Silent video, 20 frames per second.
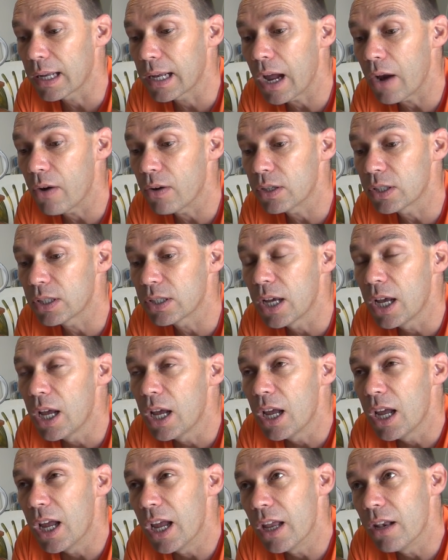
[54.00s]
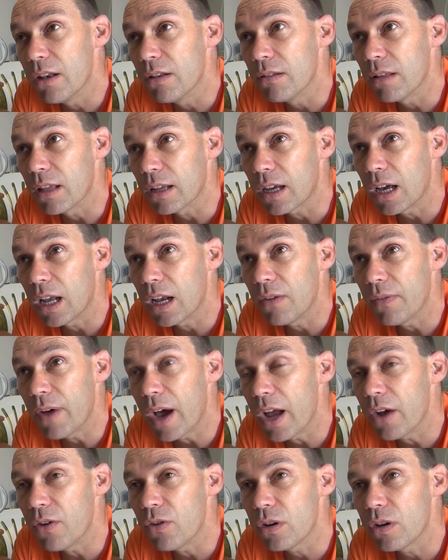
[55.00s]
current in the kind of
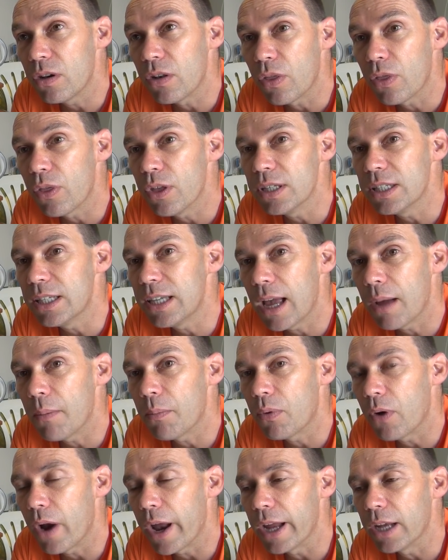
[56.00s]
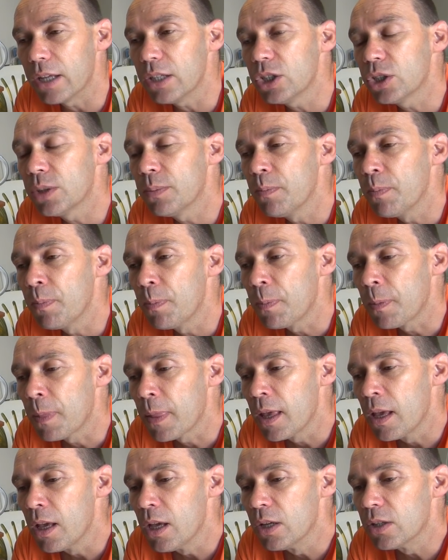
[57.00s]
130 amp range.
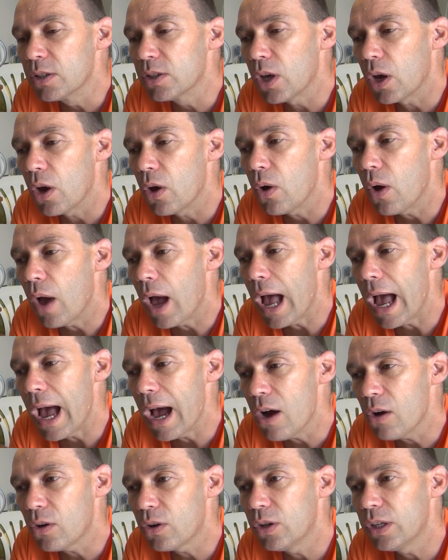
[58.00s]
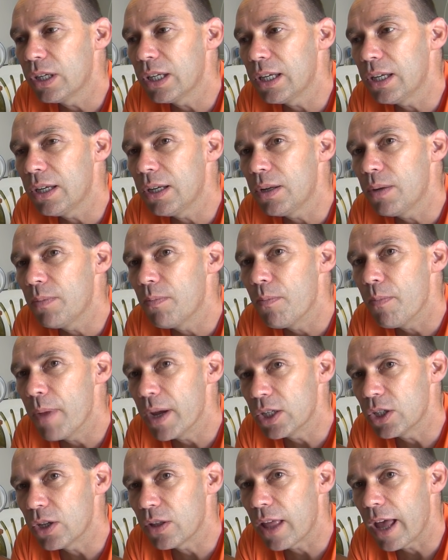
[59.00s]
So how could he
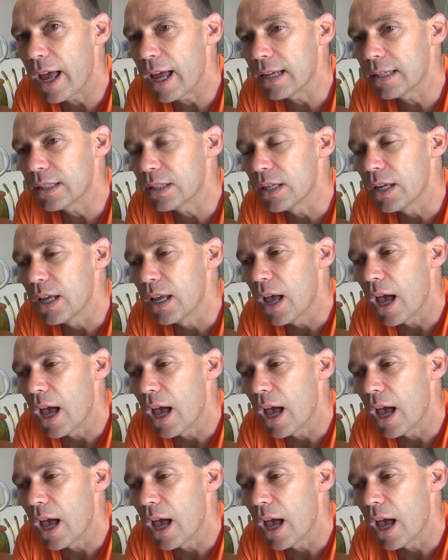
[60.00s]
measure that?